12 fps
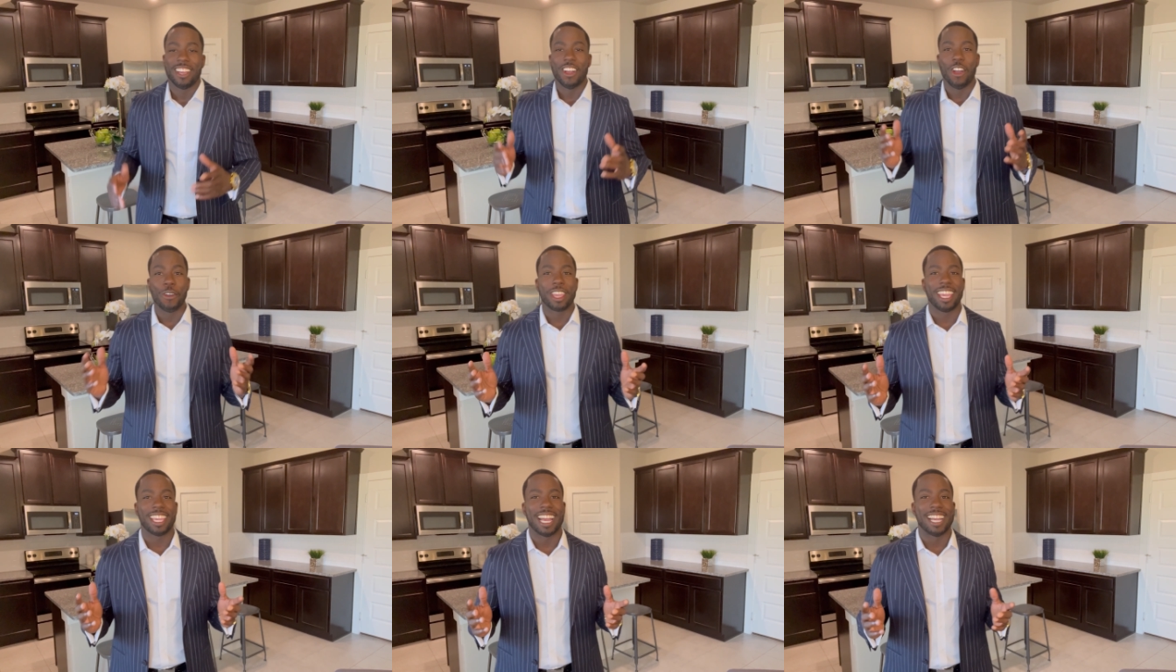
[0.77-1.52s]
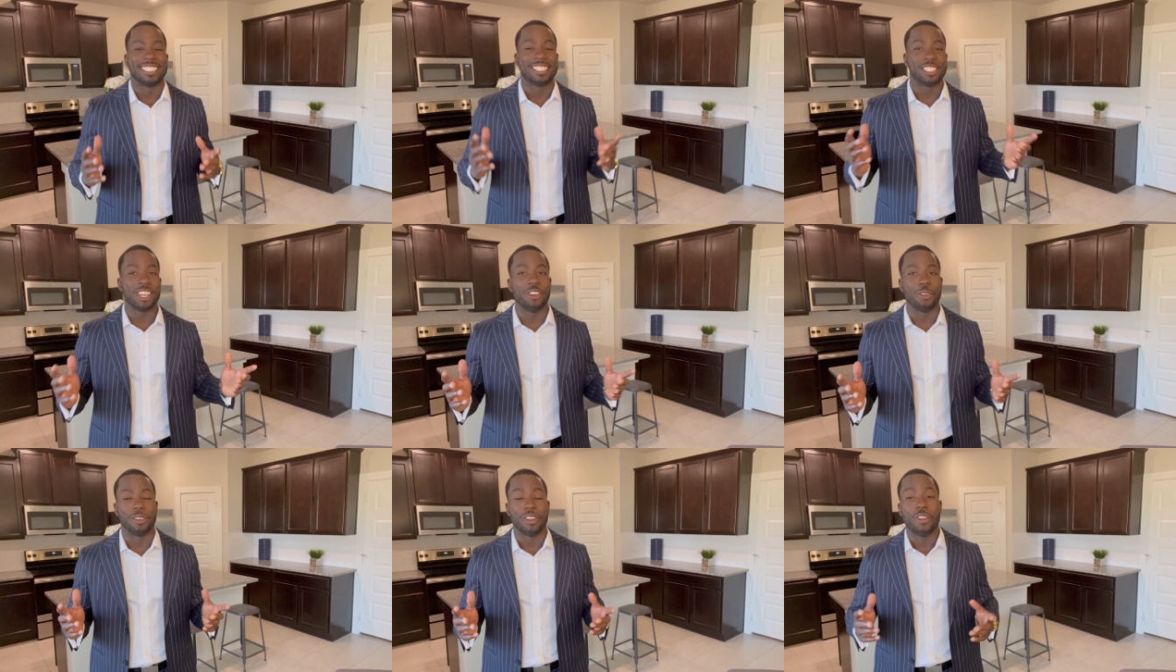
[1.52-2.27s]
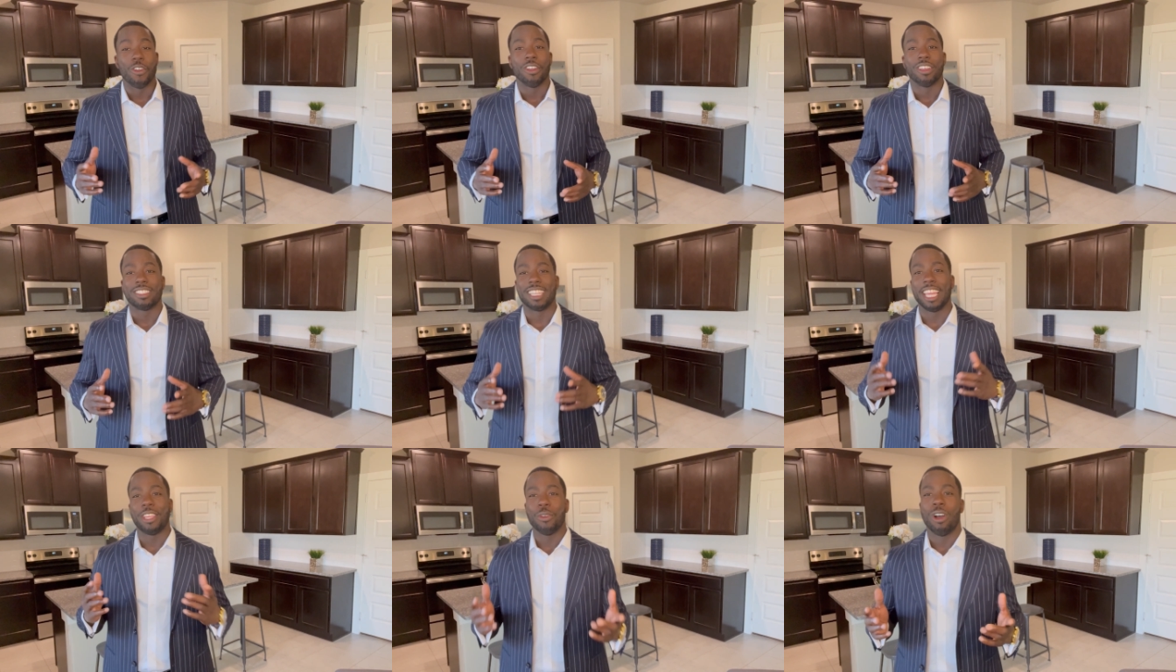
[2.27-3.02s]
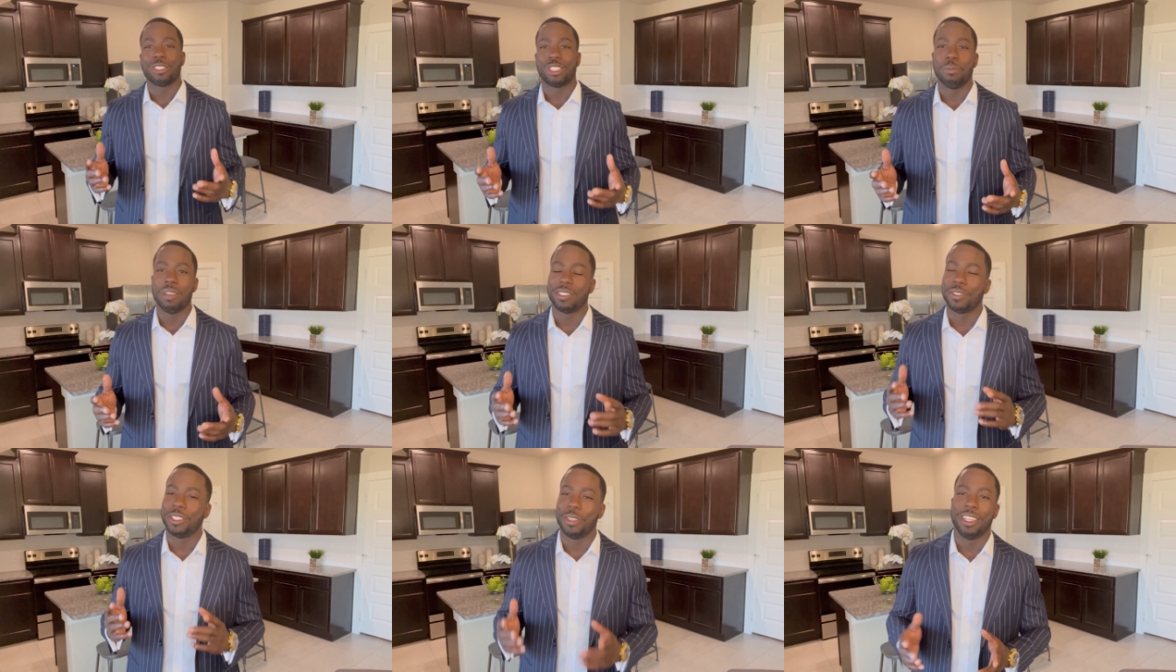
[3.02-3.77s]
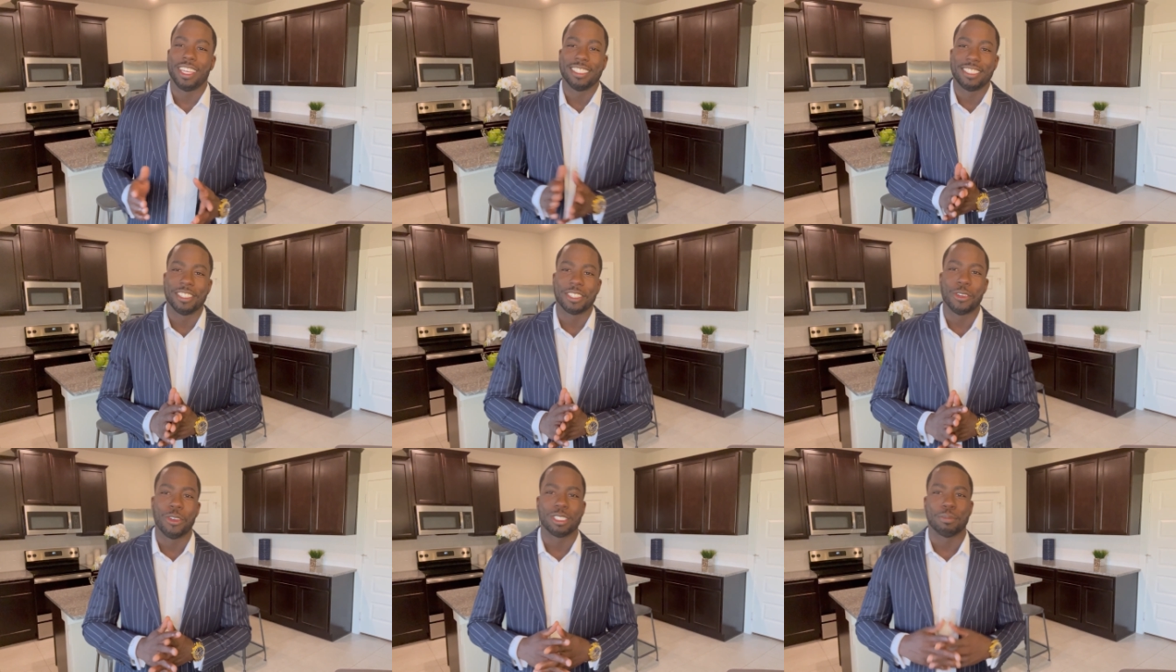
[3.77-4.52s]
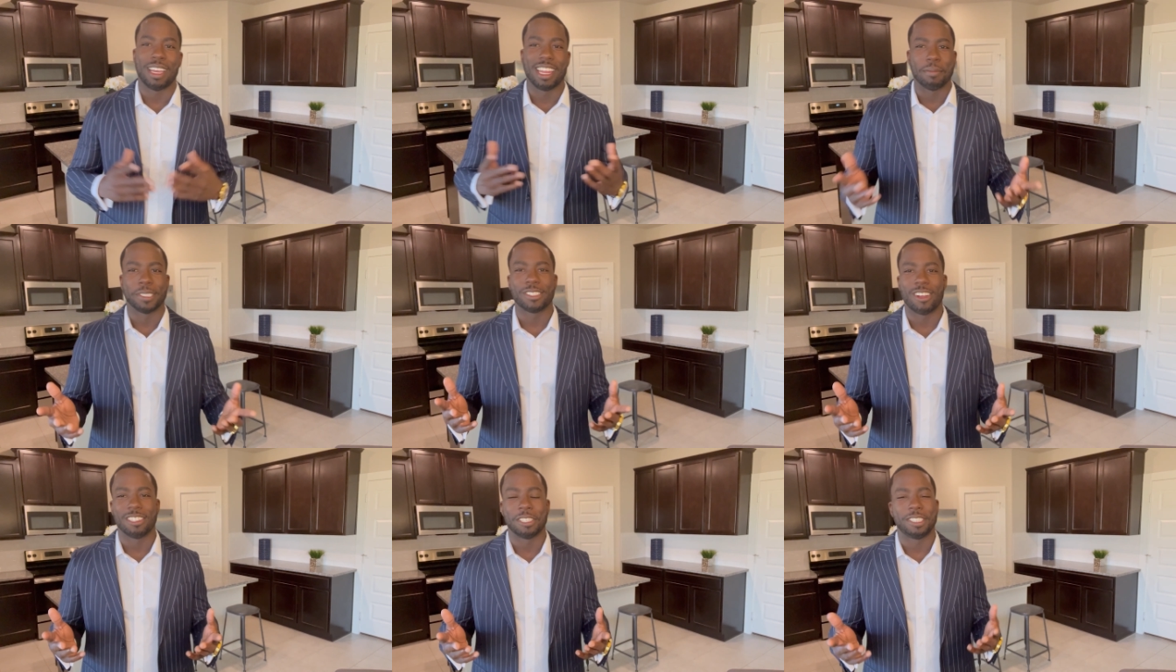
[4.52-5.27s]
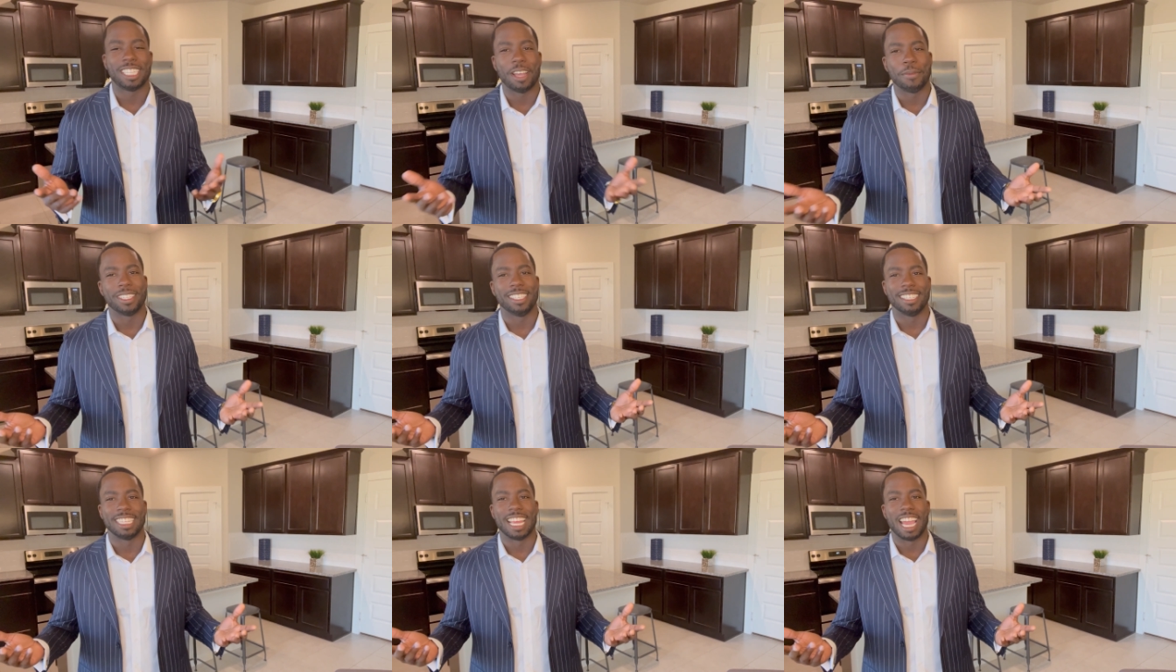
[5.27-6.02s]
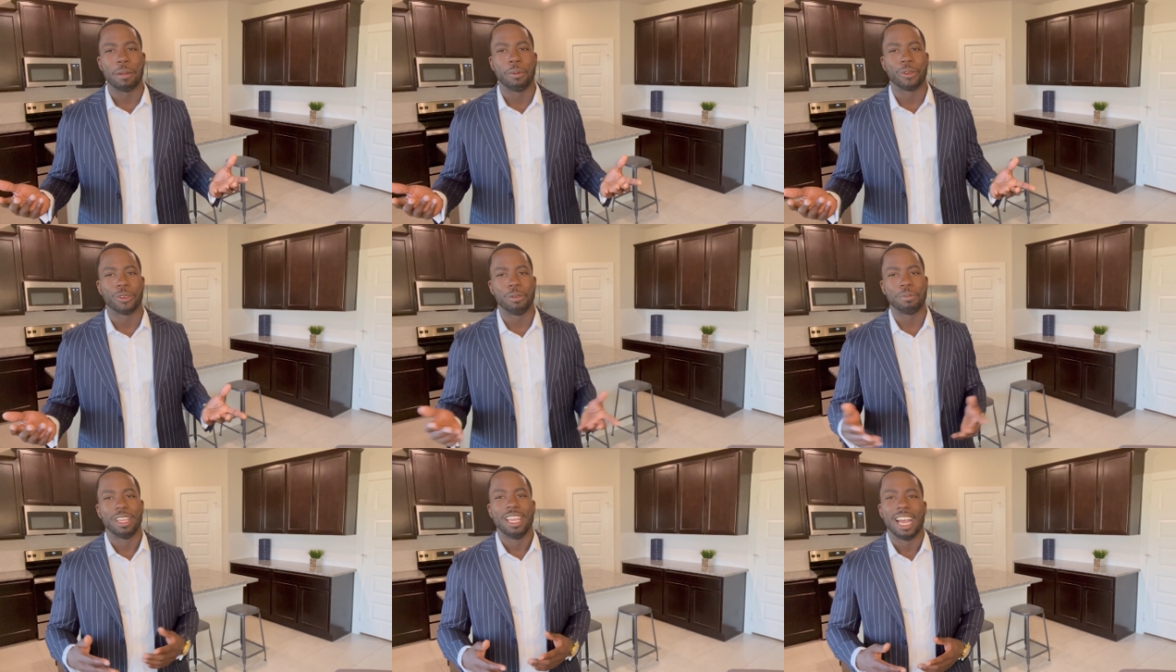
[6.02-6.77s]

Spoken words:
Okay, guys, so thank you all so much for tuning into the course. My name is Carlos Todd with the Undeniable Group.